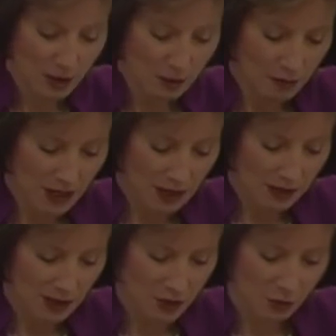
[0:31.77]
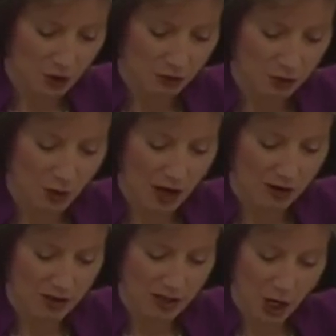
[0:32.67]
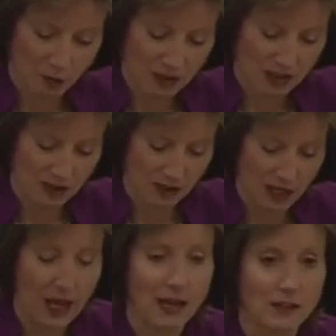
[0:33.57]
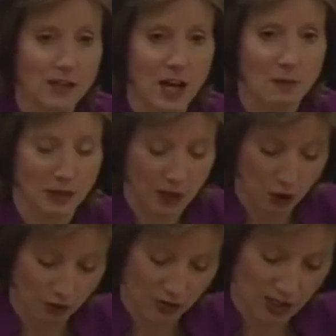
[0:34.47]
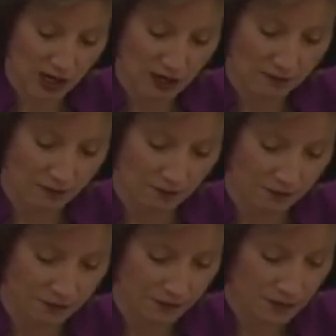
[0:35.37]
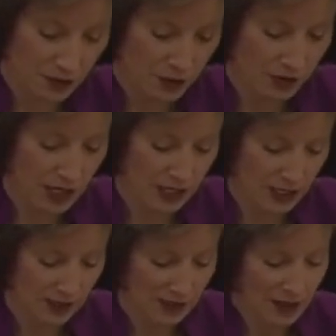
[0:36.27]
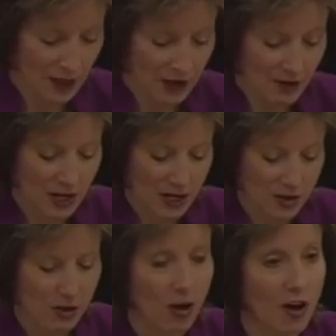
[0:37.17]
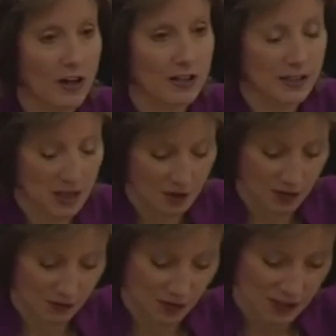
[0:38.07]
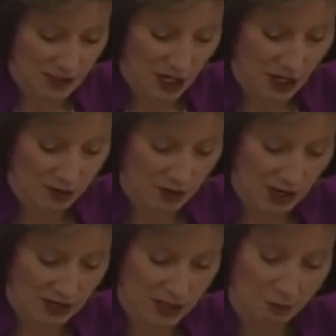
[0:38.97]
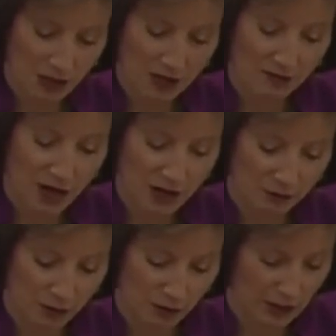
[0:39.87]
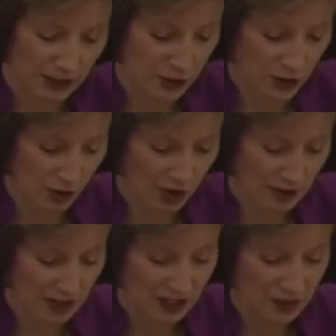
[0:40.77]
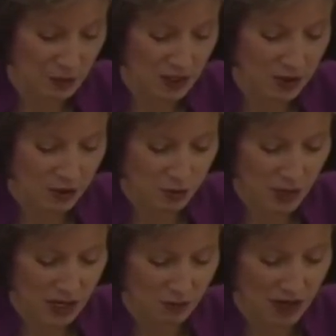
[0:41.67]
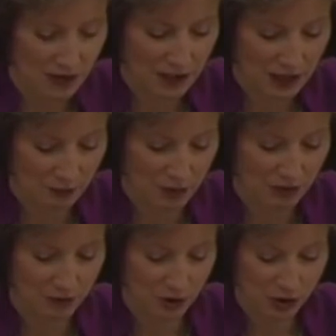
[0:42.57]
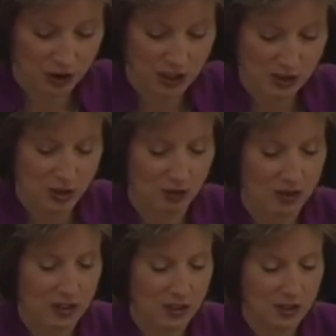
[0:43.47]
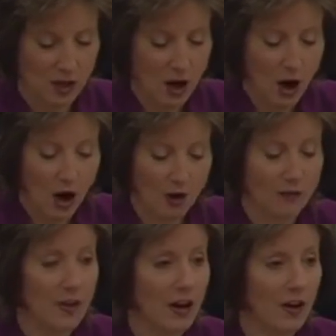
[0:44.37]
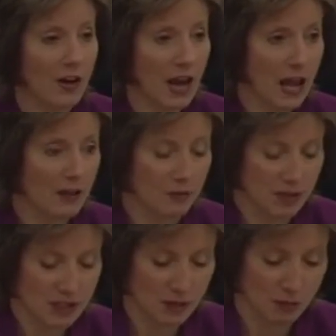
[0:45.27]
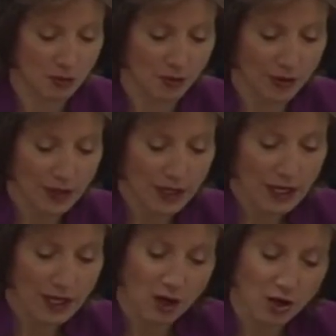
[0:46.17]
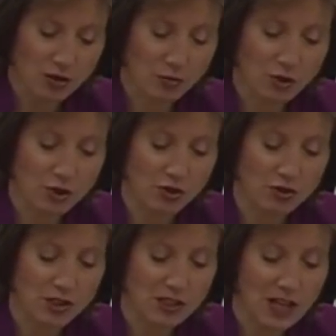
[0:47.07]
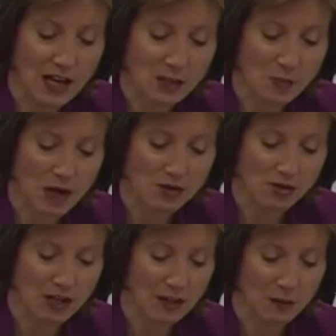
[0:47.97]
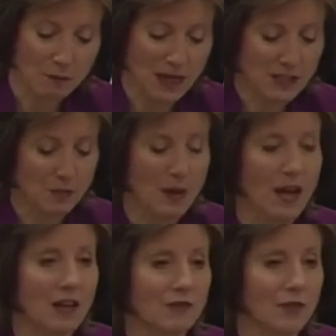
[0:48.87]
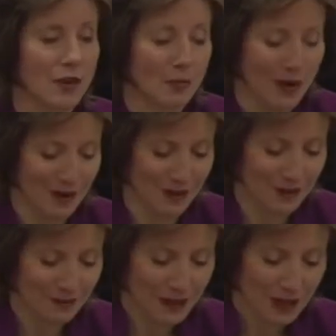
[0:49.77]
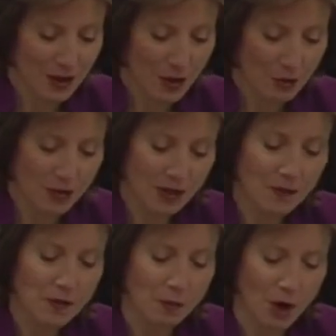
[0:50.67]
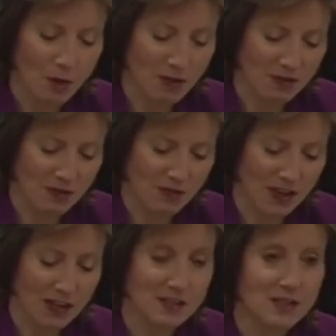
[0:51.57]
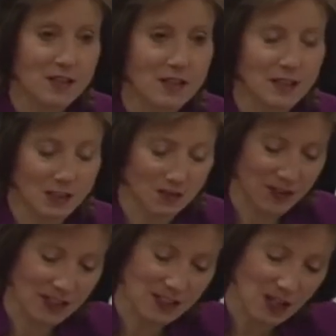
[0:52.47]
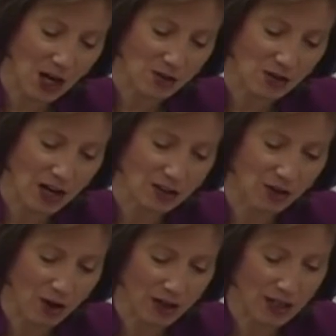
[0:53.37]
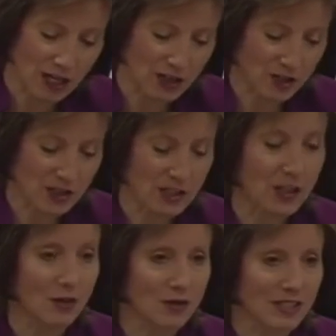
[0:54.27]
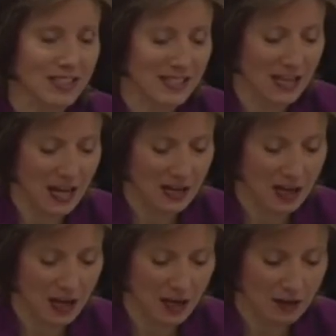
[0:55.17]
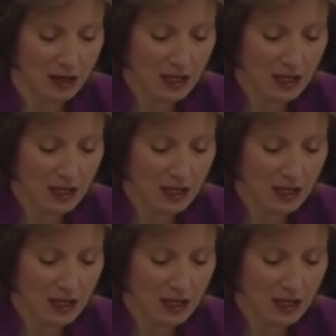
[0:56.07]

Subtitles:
But this work requires competent and timely oversight. To that end, financial audits of defense contracts can play a vital role in ensuring that expenditures paid by the government for goods and services are fair and reasonable. It also ensures that taxpayers are getting the best bang for their buck. Within the Department of Defense, the Defense Contract Audit Agency, or DCAA,